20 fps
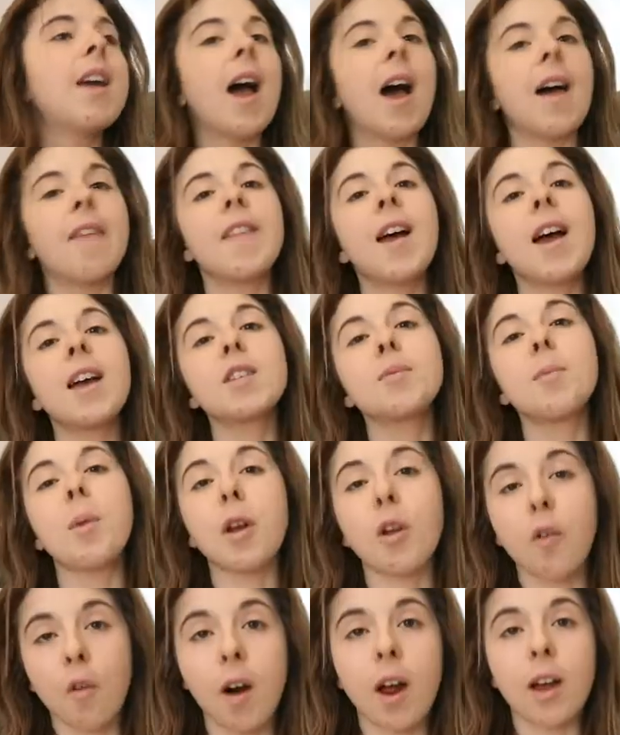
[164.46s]
And that is
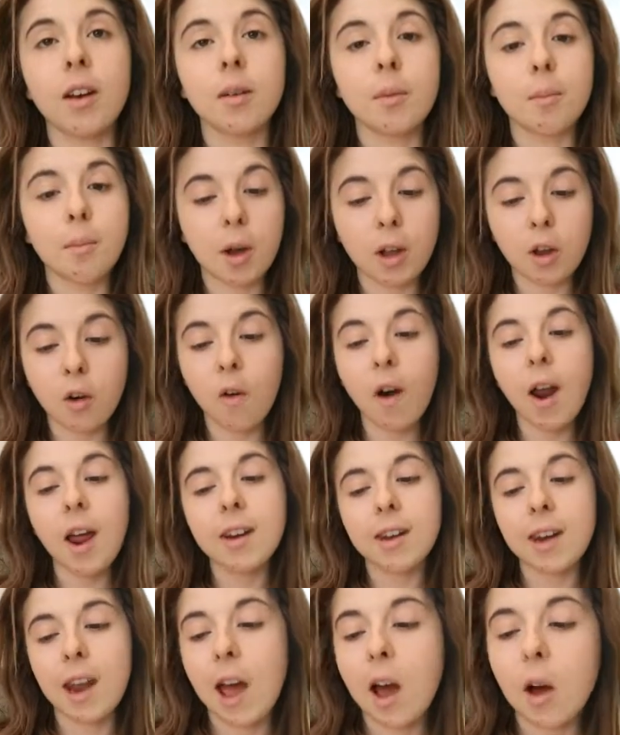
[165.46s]
my gran. My
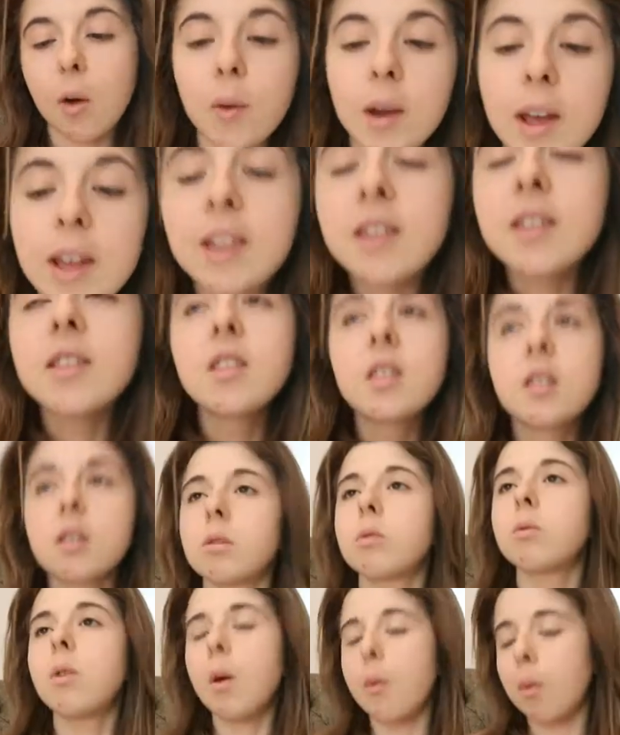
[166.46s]
gran now is,
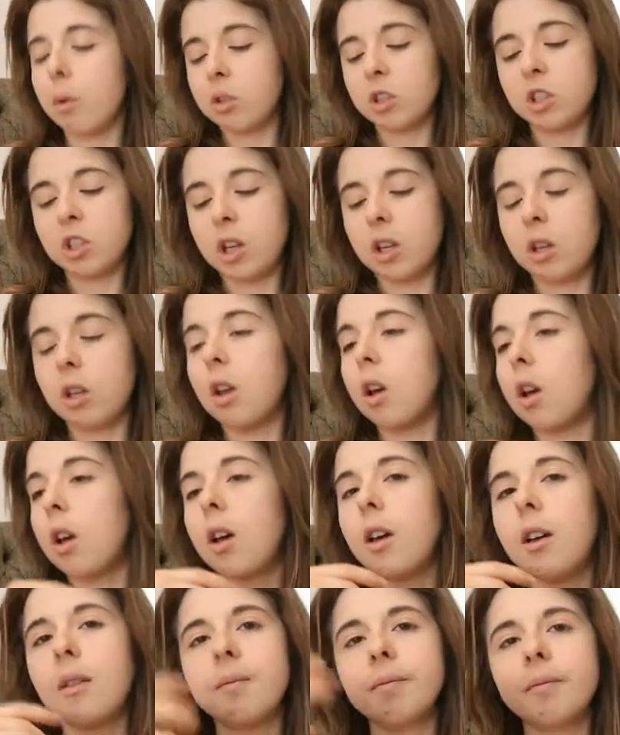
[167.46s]
how old is she?
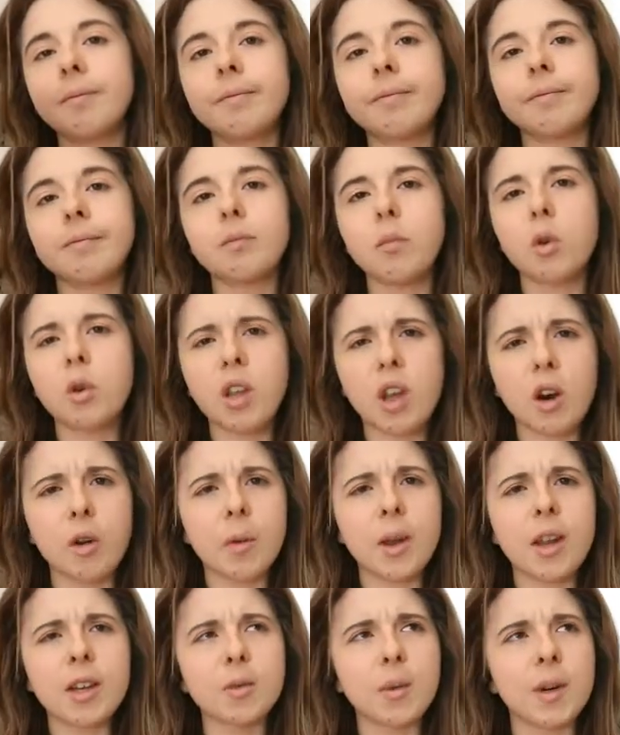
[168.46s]
What year are
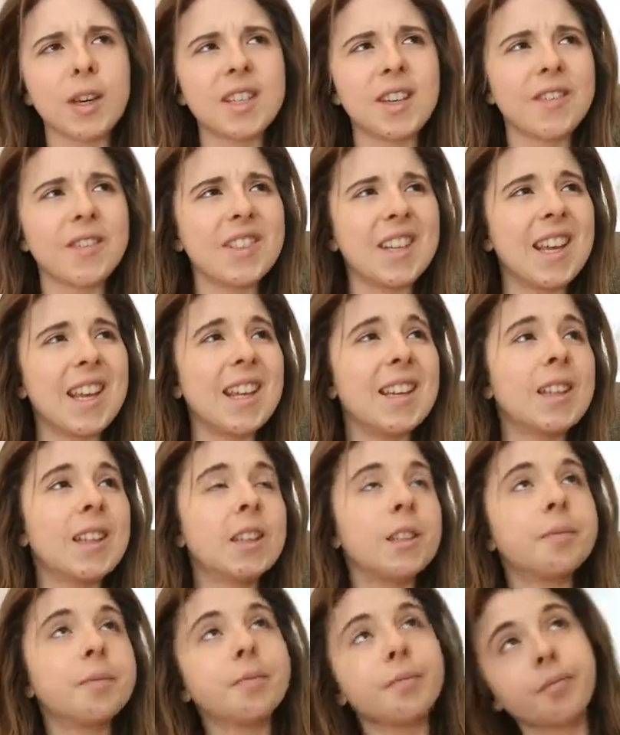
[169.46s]
we in? 2017.
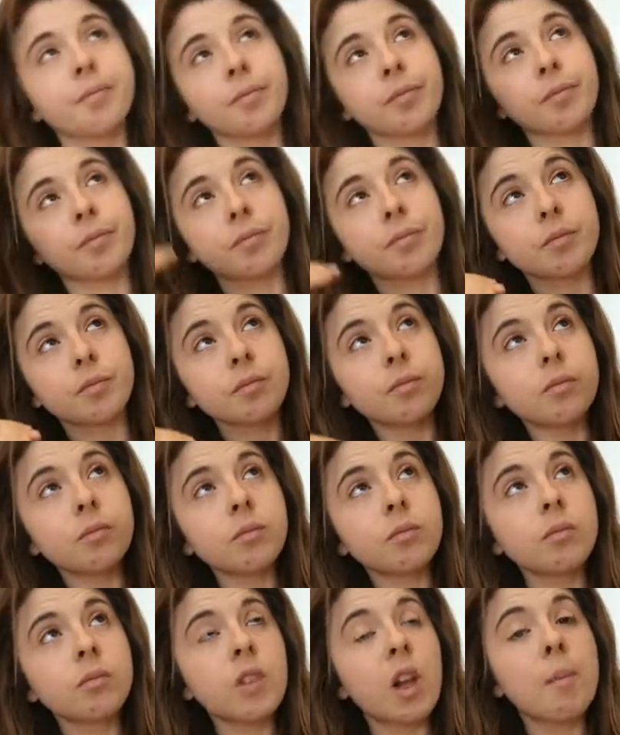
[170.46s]

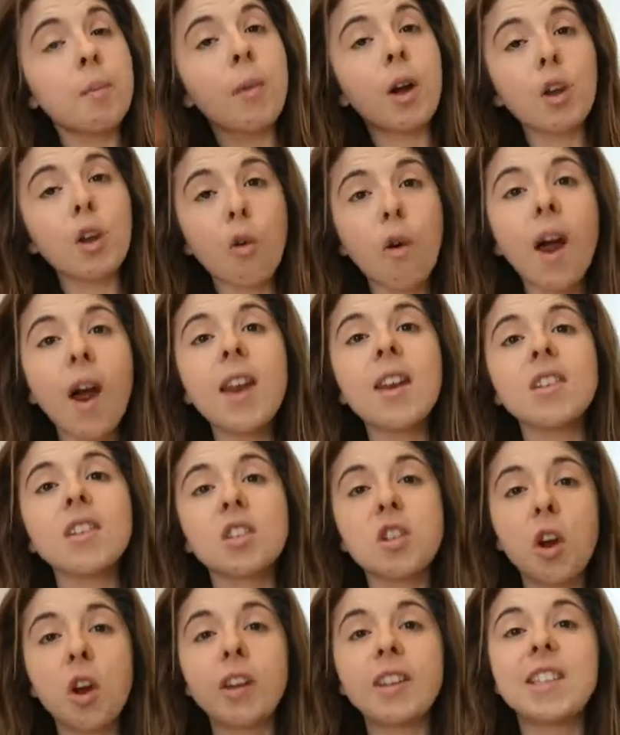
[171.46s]
My gran is
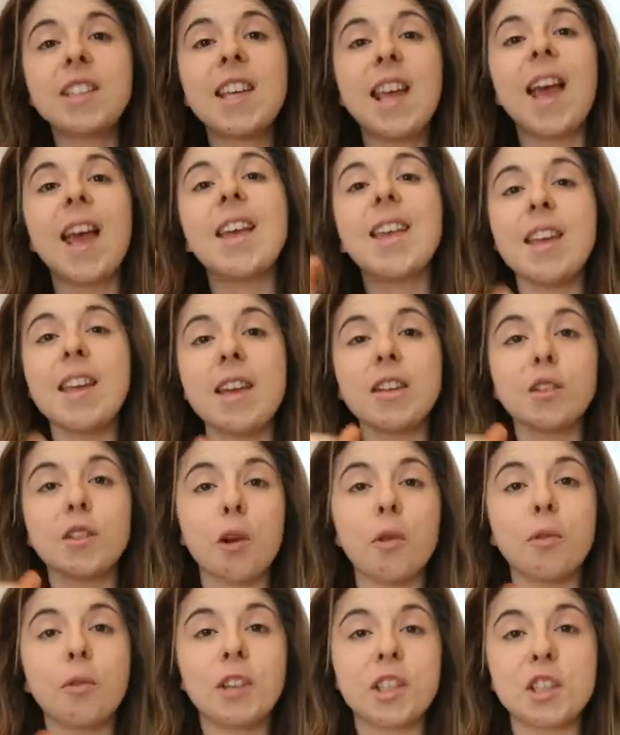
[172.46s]
98 years
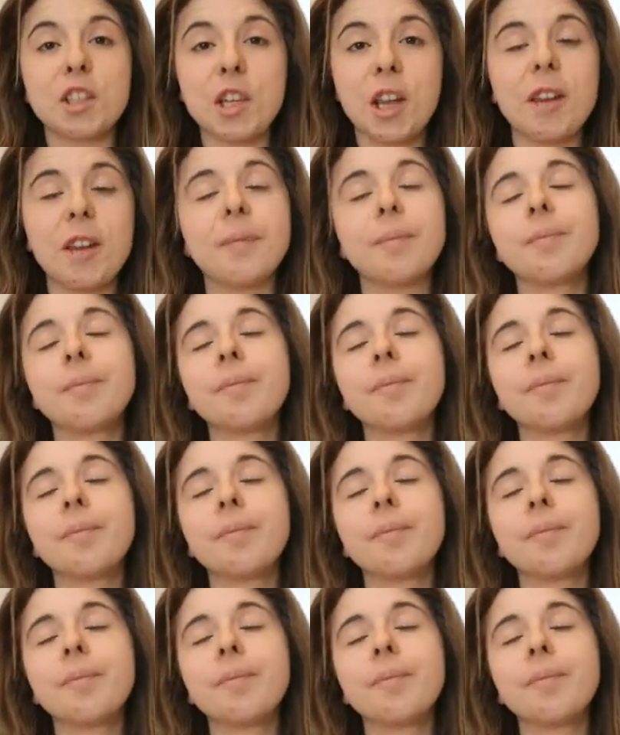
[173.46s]
old this year.